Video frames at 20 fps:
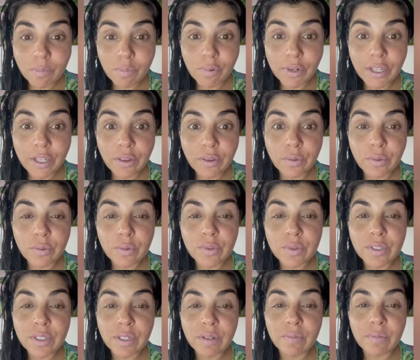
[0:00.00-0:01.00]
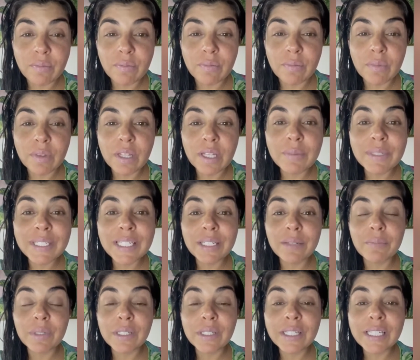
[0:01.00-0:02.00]
to break through some
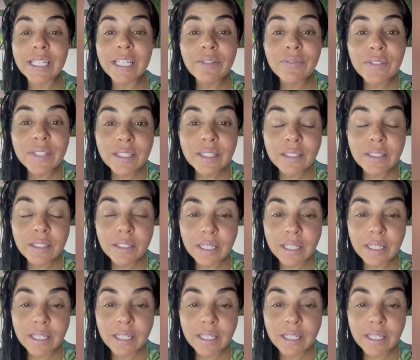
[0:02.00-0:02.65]
limiting beliefs